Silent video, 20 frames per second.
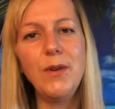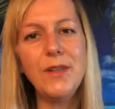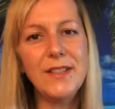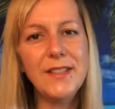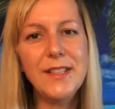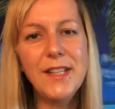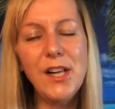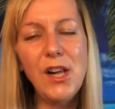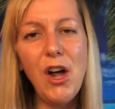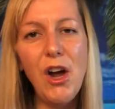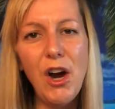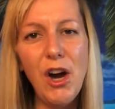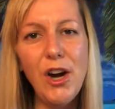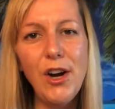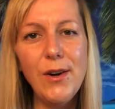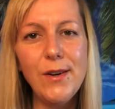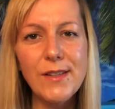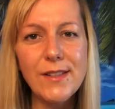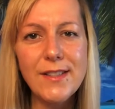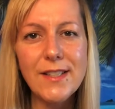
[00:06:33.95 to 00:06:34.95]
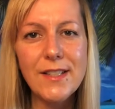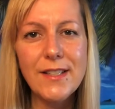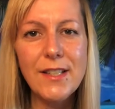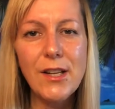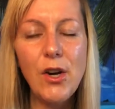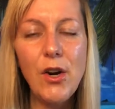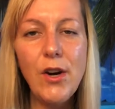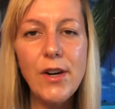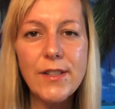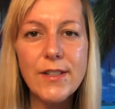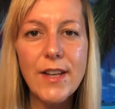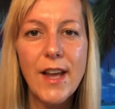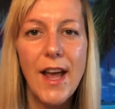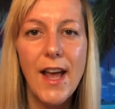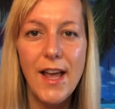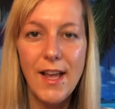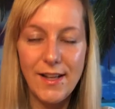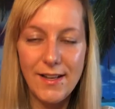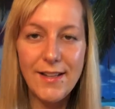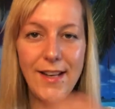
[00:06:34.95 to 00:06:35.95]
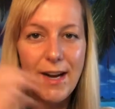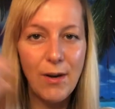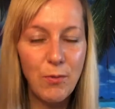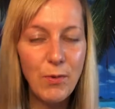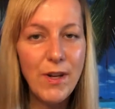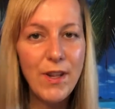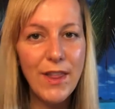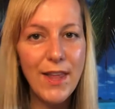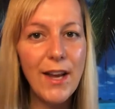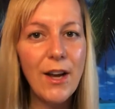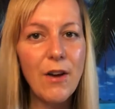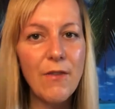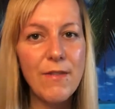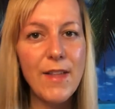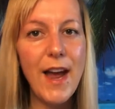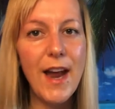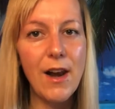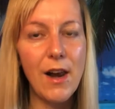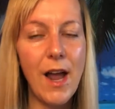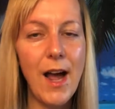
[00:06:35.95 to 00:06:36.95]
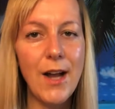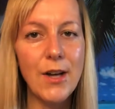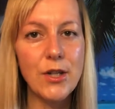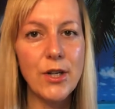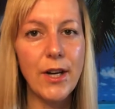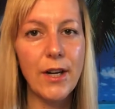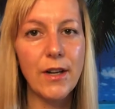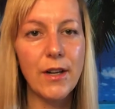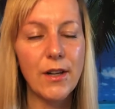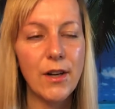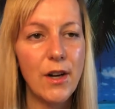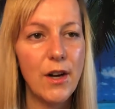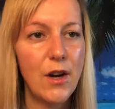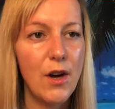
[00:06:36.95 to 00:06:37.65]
it still hurts, it still hurts. Like we think of that logic.